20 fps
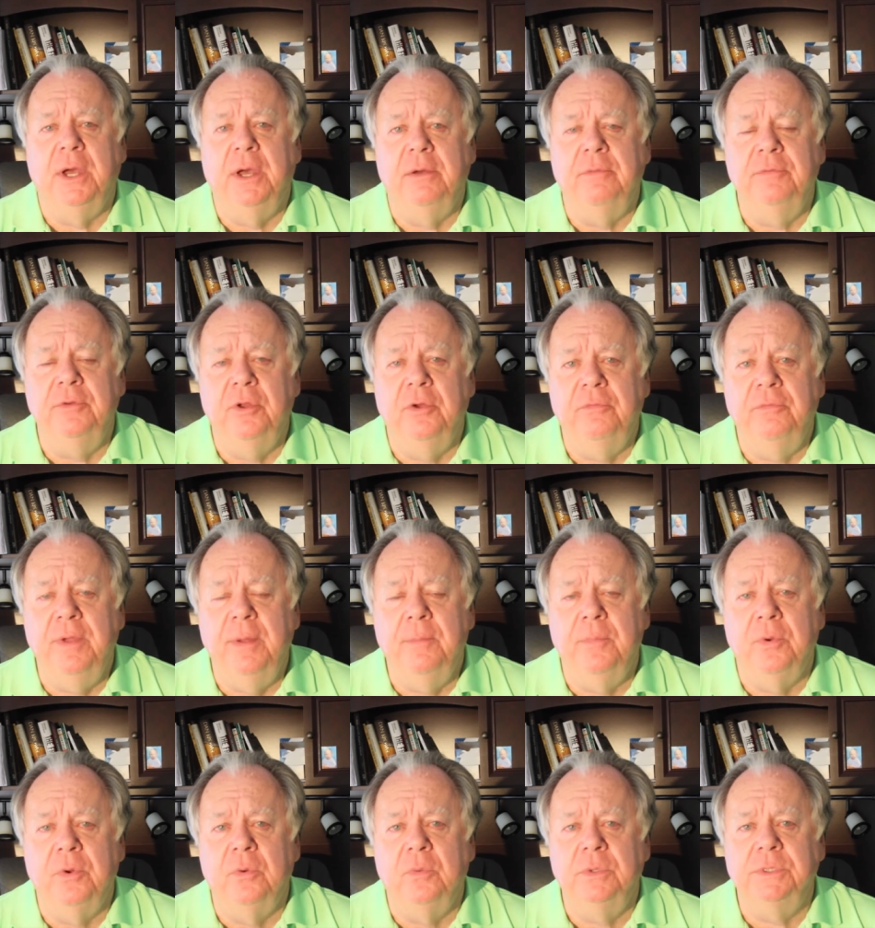of
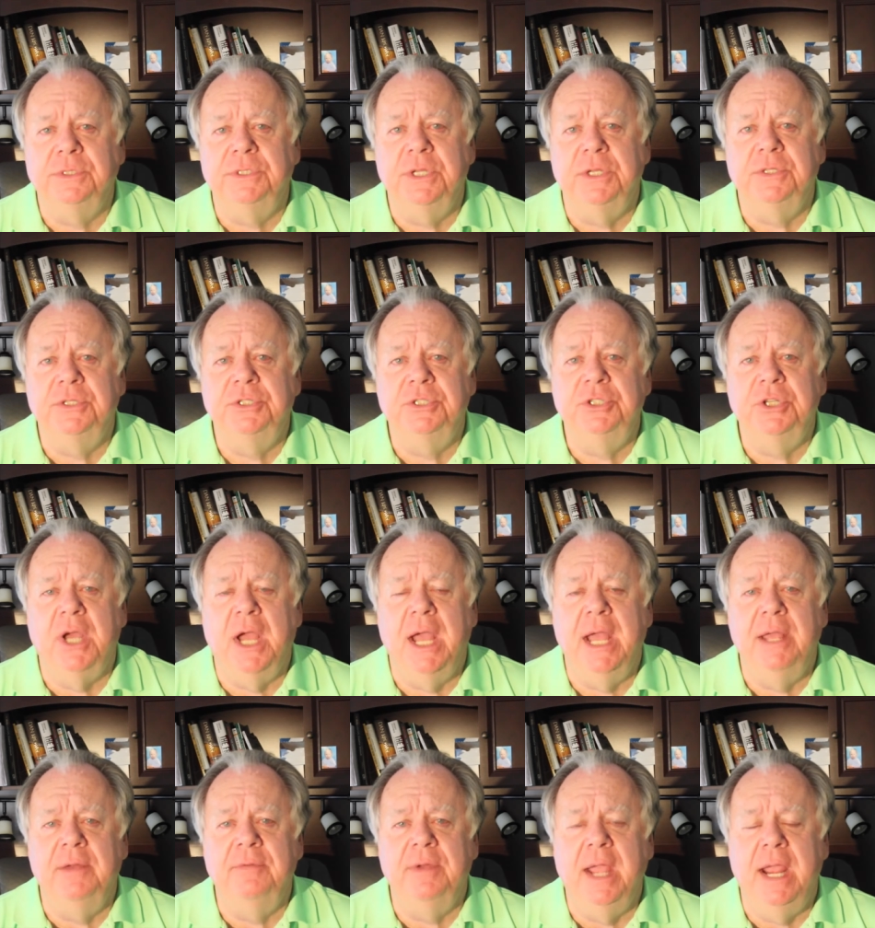November was just
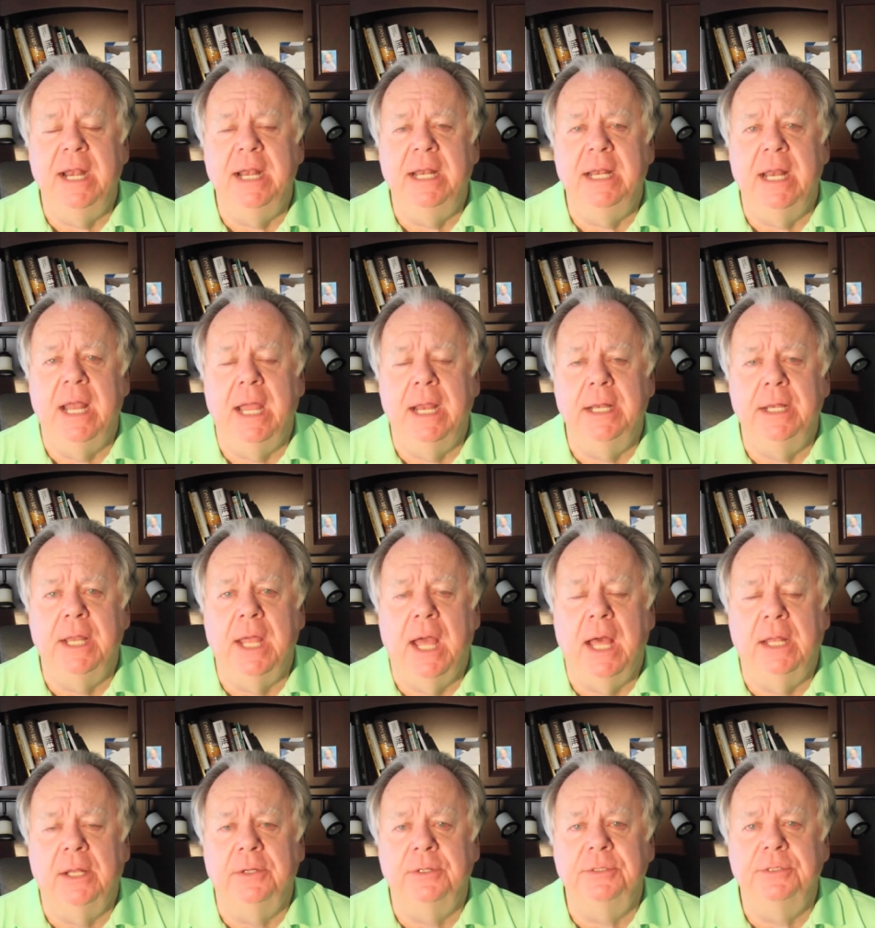shy of 89
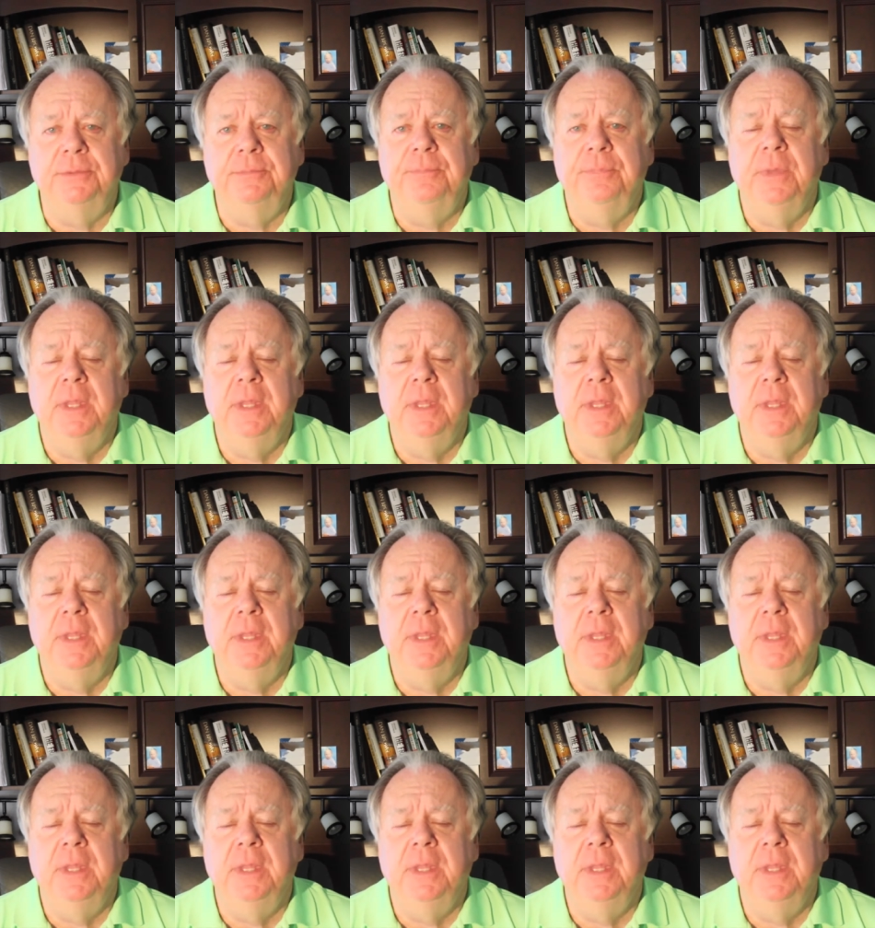dollars.